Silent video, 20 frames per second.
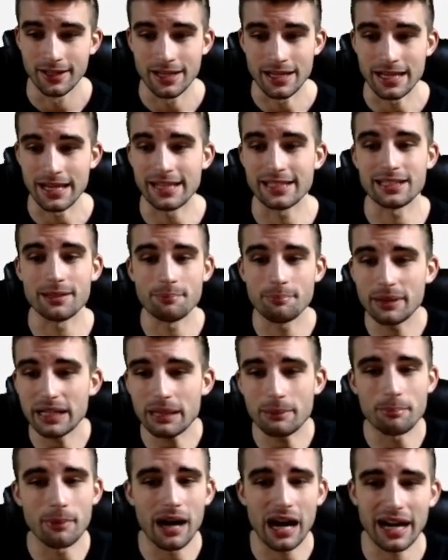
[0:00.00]
he's a
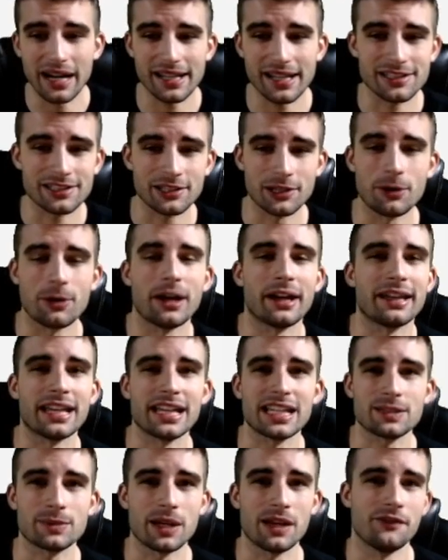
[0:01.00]
big body, so I
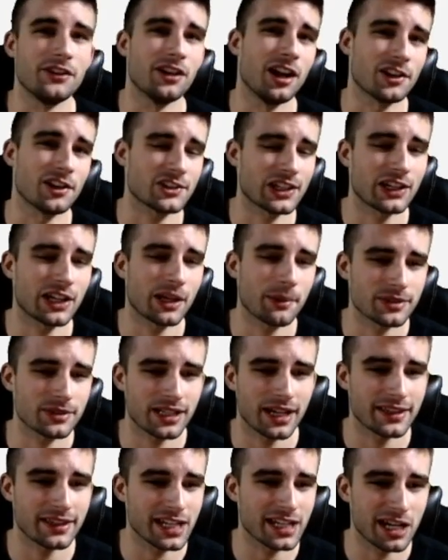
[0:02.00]
guess we have touchdown
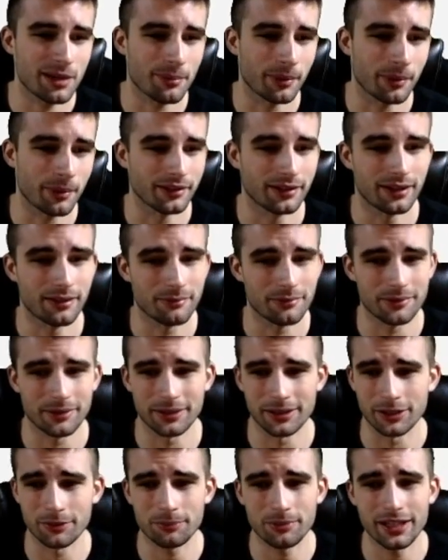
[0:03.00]
upside there, but
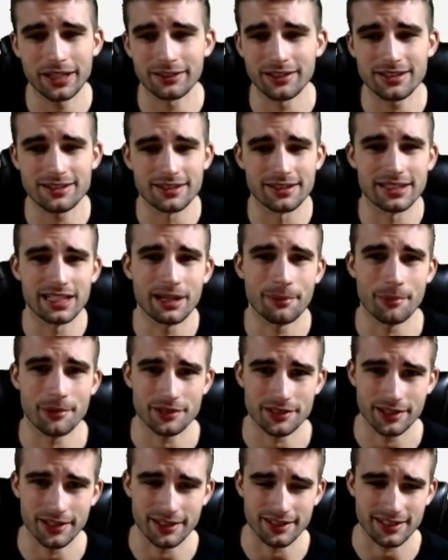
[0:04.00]
and you're playing less than
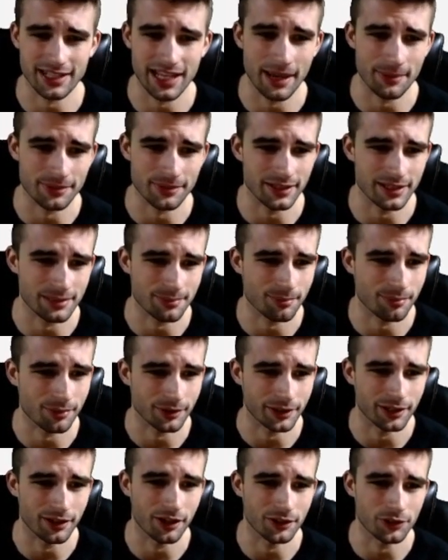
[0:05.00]
10% of the snaps, that is
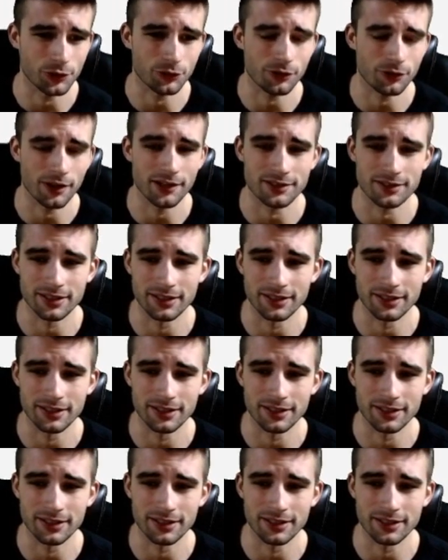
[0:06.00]
pretty hard to trust.